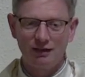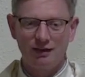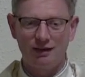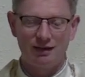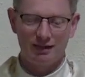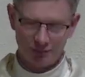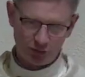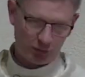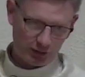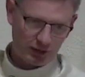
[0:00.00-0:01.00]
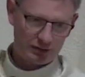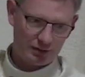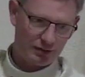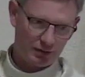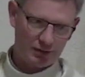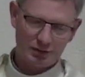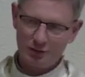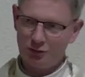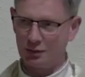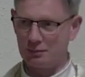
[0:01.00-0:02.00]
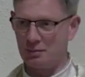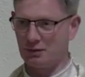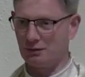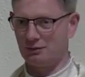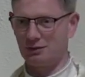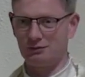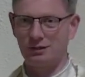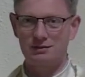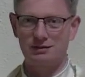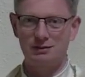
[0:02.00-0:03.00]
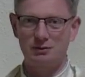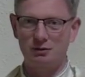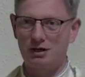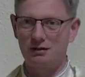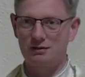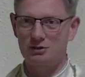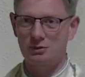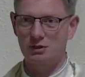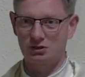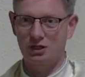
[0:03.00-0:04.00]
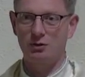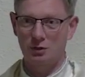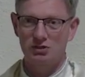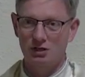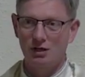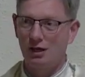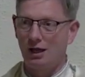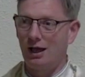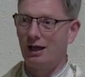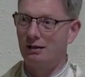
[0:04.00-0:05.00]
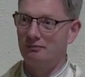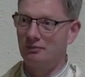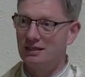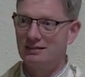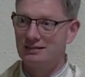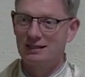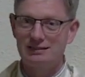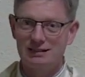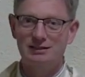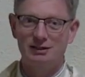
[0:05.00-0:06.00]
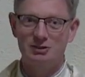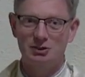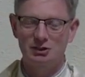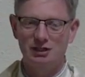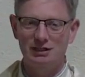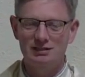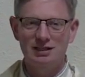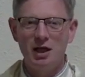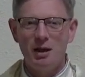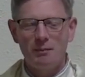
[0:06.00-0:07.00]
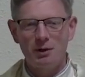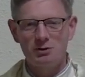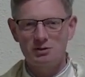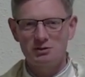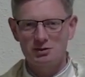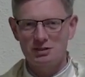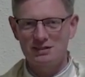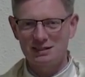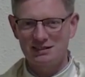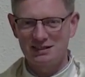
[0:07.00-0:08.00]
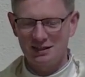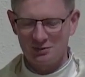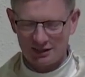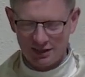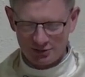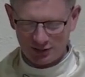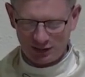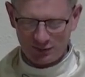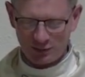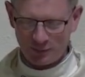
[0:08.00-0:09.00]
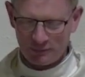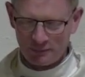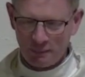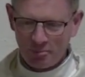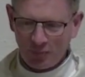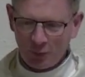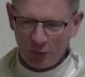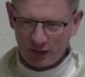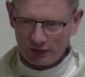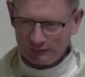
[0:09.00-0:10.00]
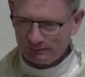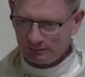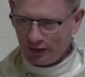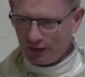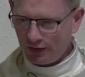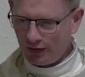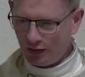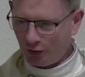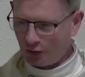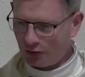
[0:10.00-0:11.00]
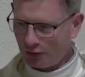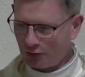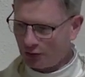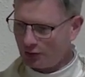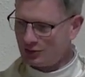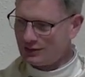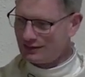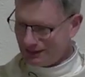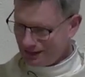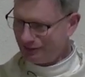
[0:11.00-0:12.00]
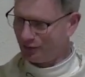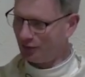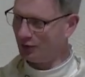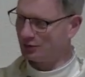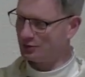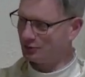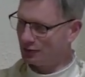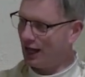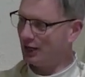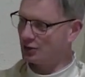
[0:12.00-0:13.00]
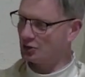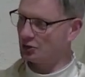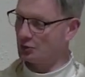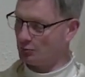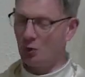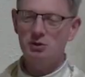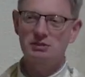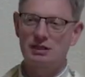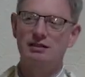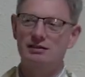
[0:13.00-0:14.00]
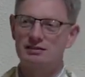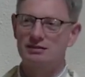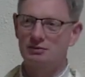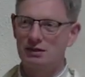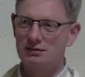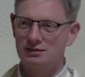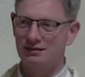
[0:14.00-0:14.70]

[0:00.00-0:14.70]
uh, even though we're at the end of the uh, end of Europe, like maybe you know things in the Ukraine, the situation there, which uh, is disconcerting at least. But it was just this, this, It was an interesting thing where, where her default reaction to most things was